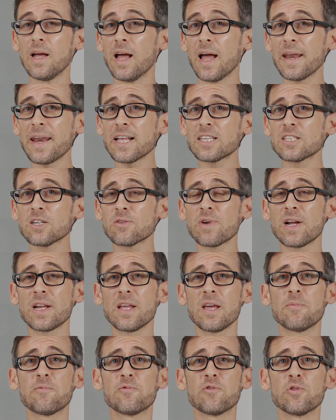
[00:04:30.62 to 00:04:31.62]
And that's
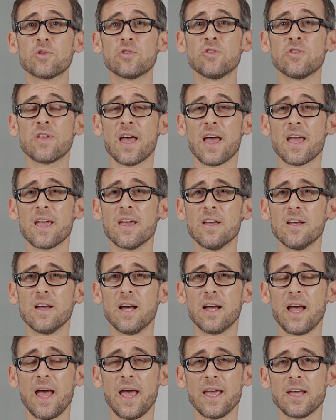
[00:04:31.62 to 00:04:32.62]
already for today.
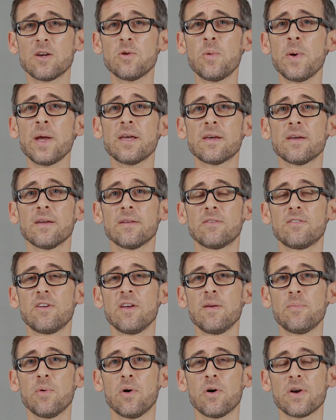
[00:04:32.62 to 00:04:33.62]
A quick
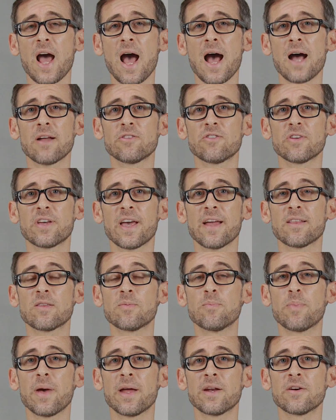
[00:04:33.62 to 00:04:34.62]
tip on how to
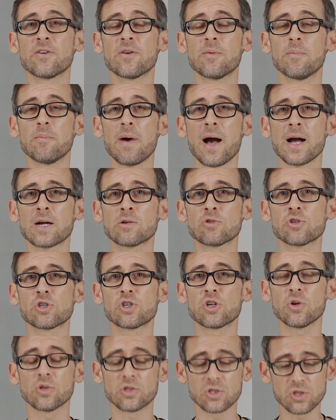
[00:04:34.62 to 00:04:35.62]
get better macro
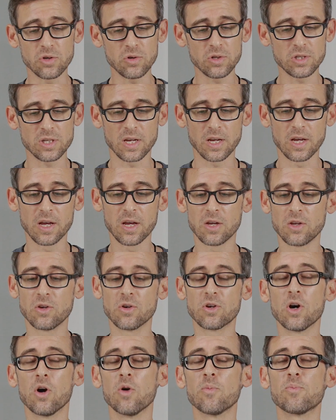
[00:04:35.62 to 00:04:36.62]
shots using
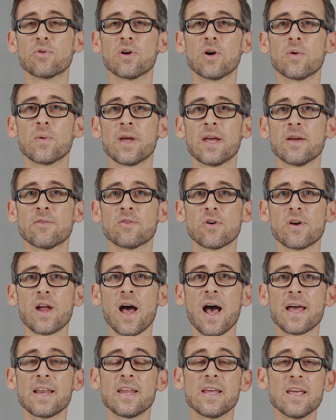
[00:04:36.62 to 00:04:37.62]
your GoPro Hero
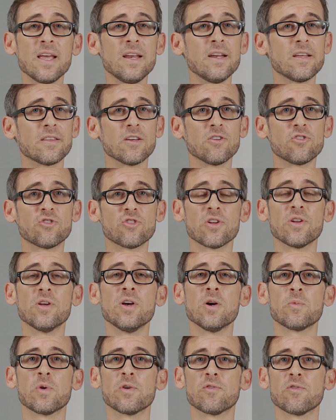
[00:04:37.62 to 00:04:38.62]
nine, in
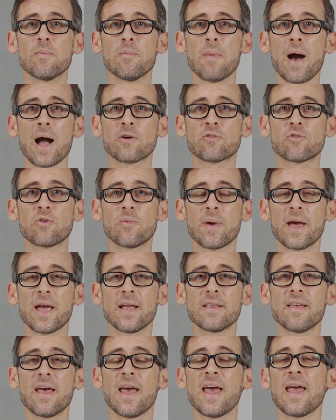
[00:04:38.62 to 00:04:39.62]
addition with a
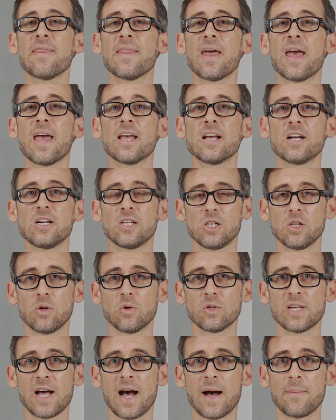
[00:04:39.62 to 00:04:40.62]
Macromate and a
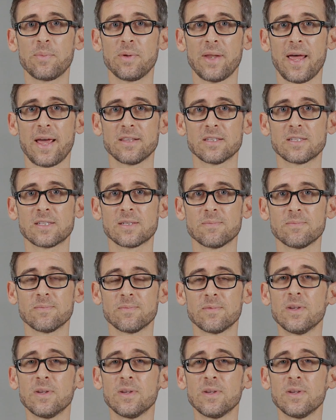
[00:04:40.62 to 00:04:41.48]
close-up lens.